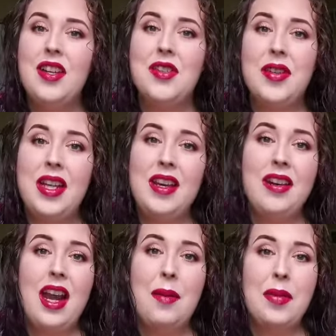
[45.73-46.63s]
So
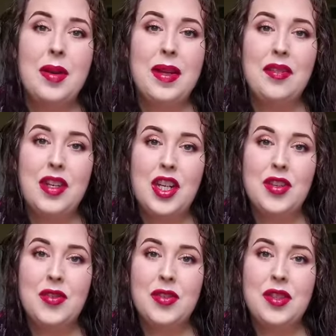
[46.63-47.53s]
here I'm going to be able to
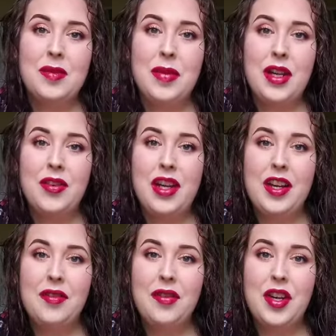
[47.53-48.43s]
use my
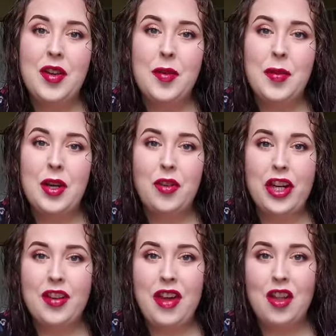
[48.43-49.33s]
creative freedom and my
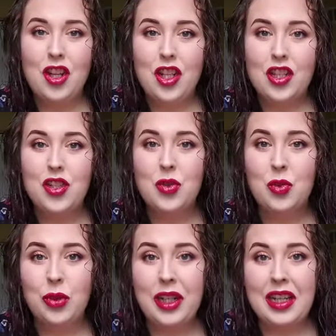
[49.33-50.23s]
creative outlook to
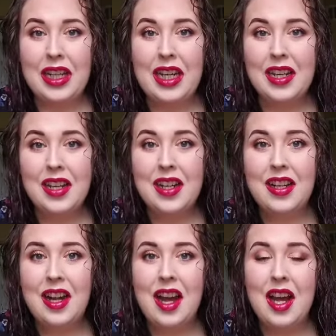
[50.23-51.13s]
really
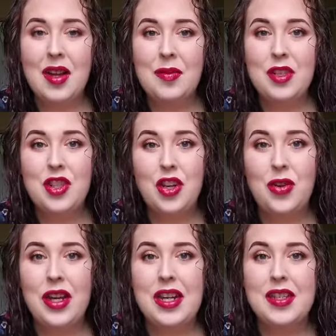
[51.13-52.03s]
show
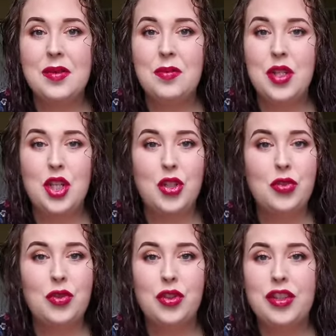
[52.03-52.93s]
you guys some
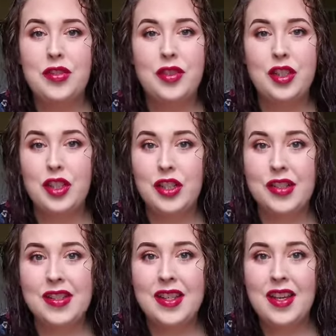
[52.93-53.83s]
beautiful and different
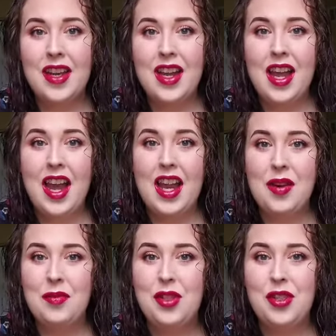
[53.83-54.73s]
looks, and
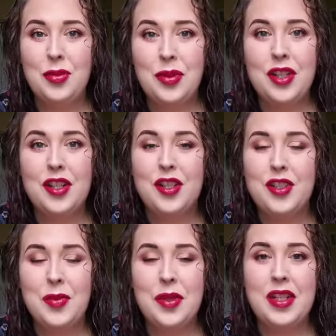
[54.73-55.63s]
I'm super,
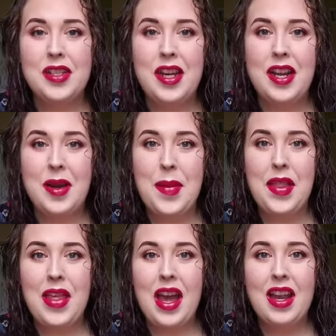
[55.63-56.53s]
super excited
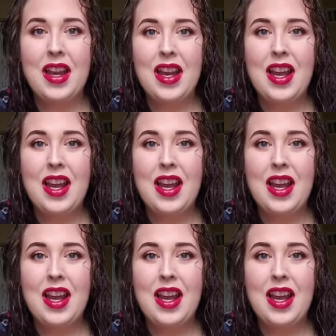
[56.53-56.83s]
about that.